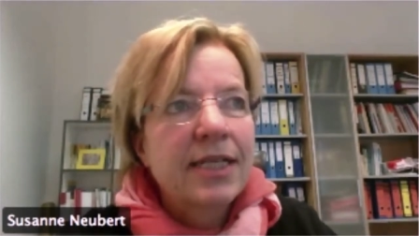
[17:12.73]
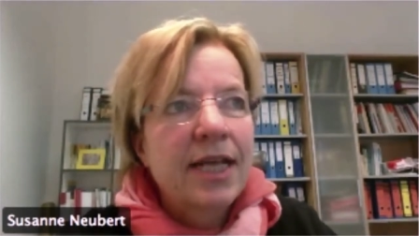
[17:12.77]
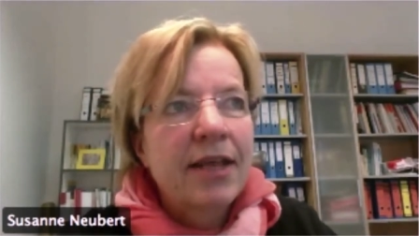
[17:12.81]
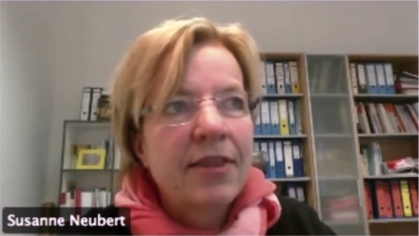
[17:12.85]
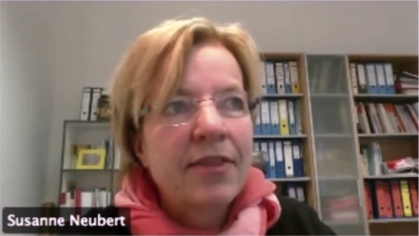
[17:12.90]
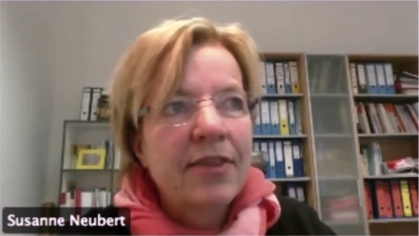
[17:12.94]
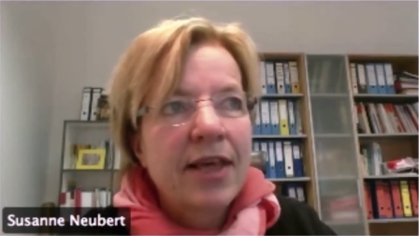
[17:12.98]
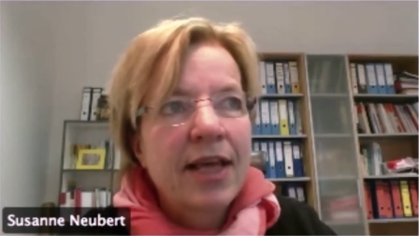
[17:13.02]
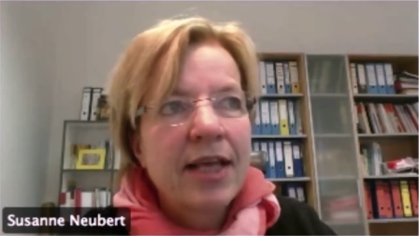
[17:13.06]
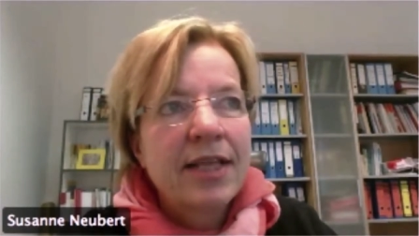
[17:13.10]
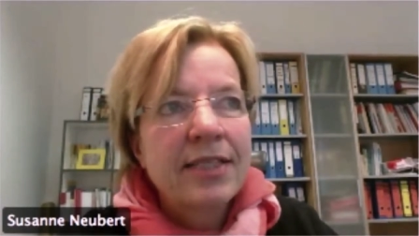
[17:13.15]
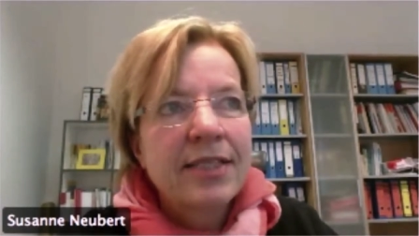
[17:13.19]
And
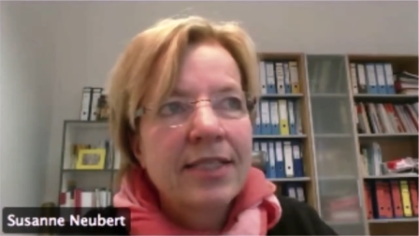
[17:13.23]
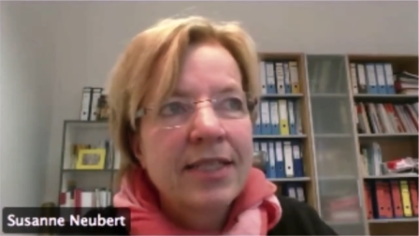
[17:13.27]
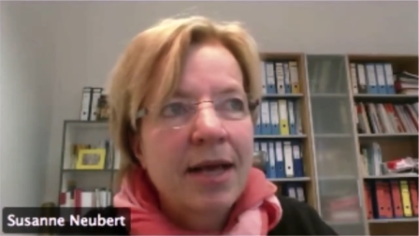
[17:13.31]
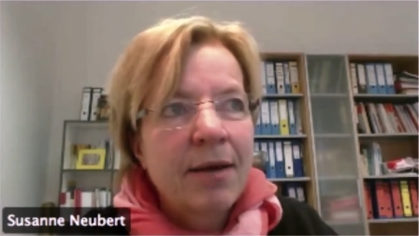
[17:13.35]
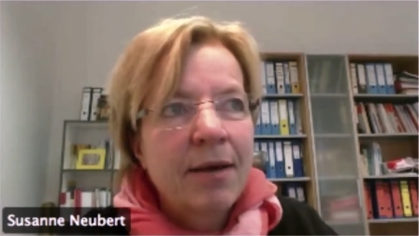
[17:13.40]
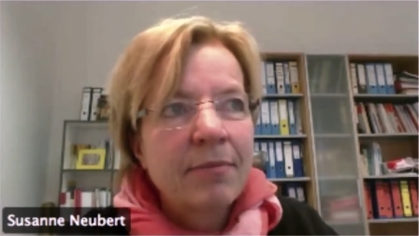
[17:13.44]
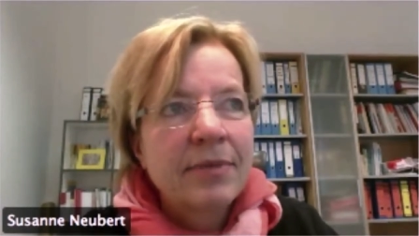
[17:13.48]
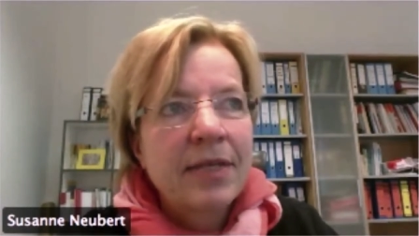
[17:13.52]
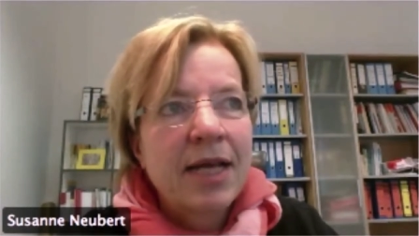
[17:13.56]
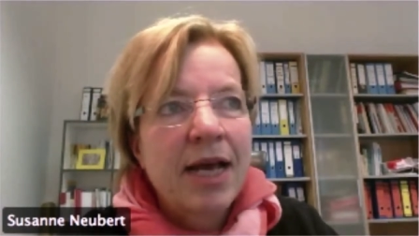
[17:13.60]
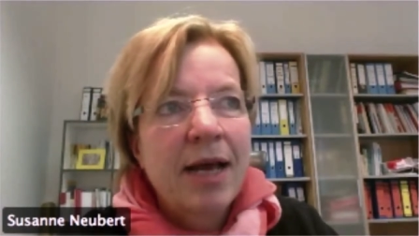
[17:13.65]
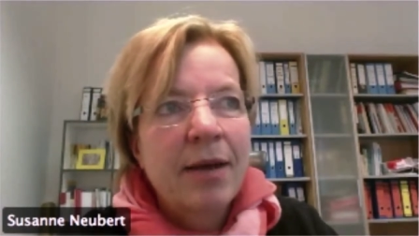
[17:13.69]
then
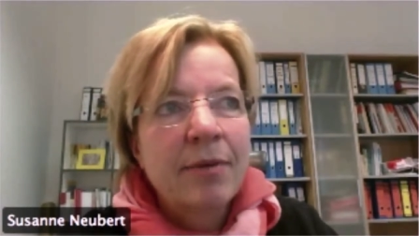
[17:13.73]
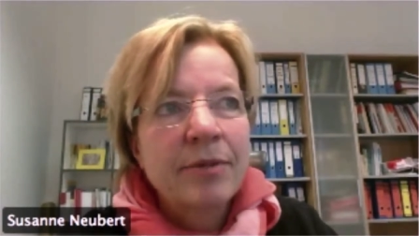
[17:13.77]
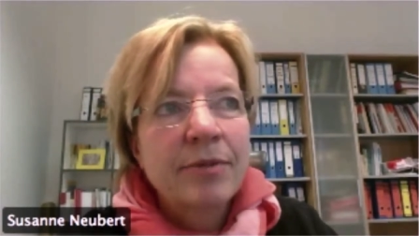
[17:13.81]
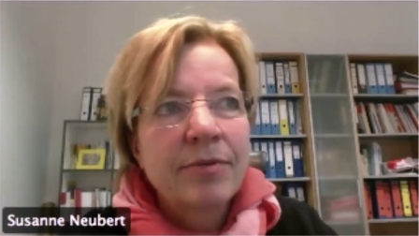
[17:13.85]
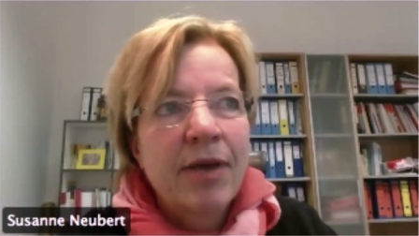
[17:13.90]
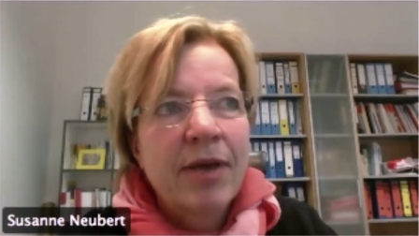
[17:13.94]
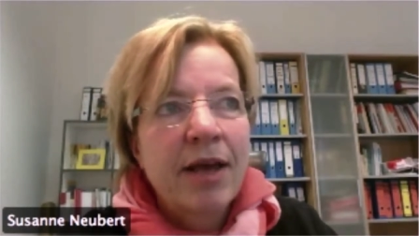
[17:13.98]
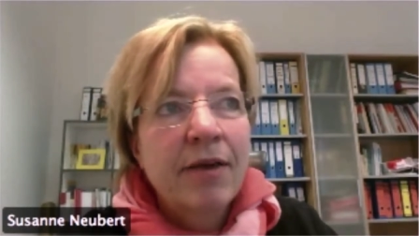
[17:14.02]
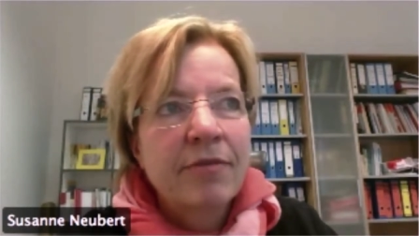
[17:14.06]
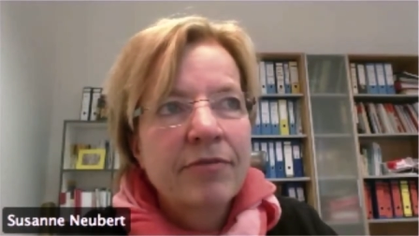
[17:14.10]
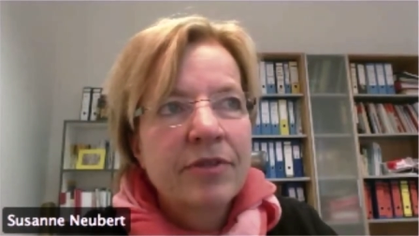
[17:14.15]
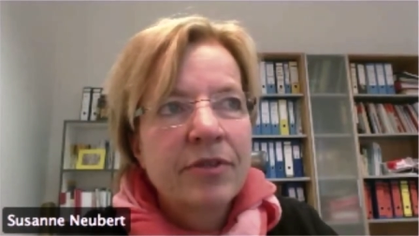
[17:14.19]
sometimes
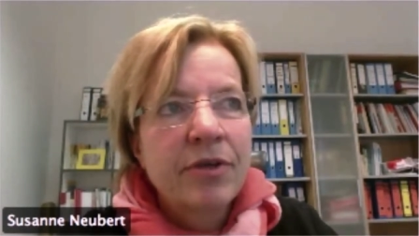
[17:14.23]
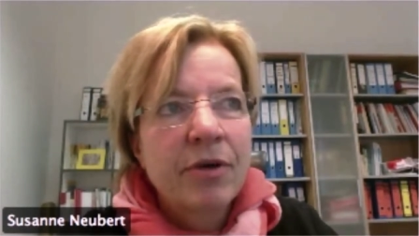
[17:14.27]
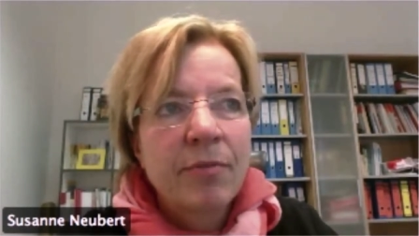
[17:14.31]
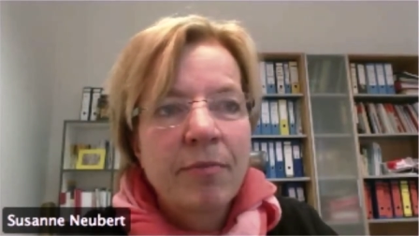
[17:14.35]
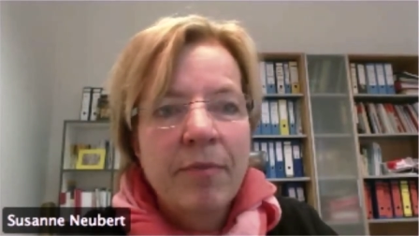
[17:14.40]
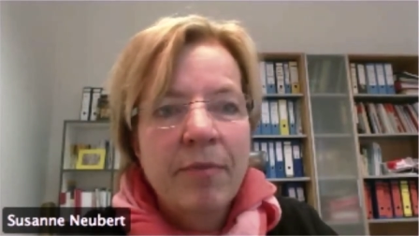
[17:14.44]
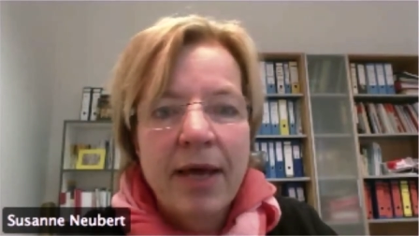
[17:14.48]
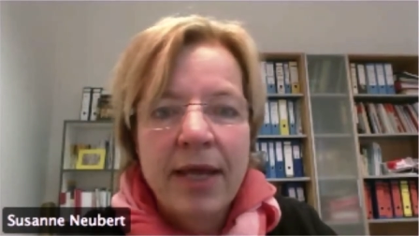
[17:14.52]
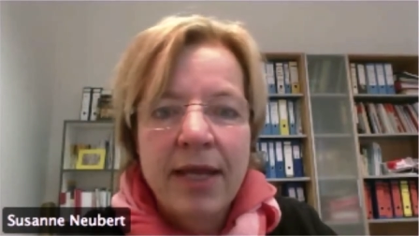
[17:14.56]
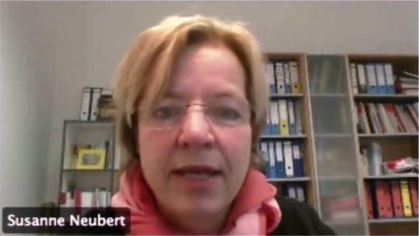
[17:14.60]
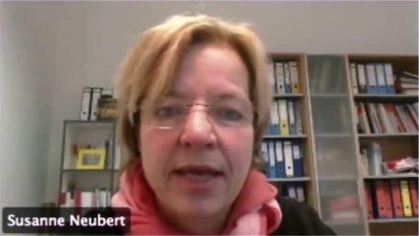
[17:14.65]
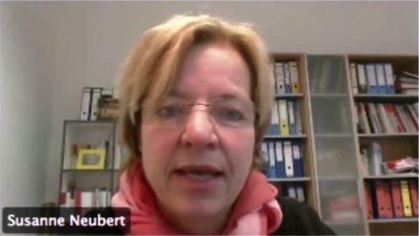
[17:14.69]
we have so
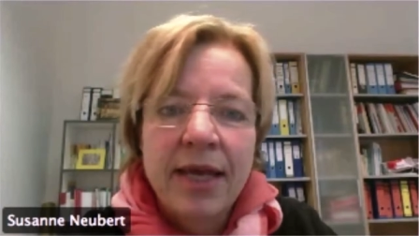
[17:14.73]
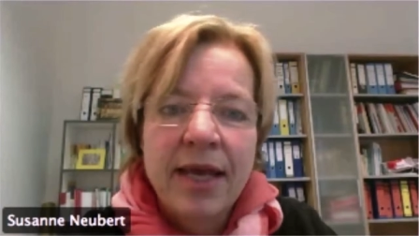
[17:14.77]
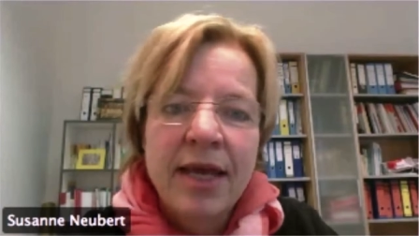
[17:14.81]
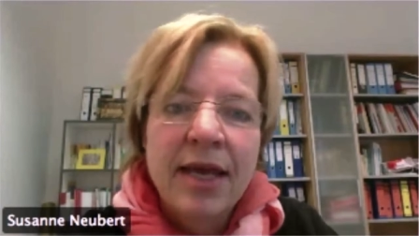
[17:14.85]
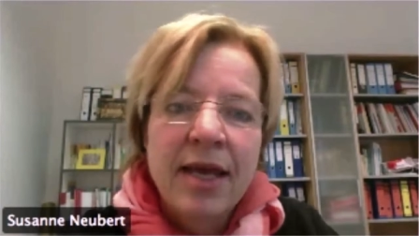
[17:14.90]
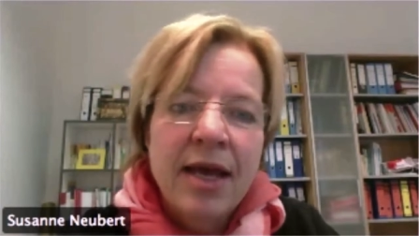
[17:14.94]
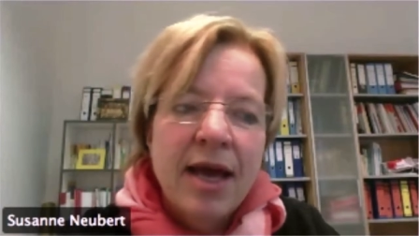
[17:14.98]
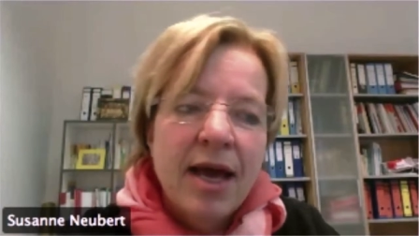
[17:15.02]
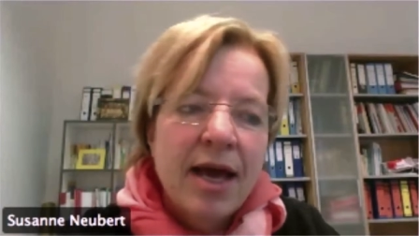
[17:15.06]
many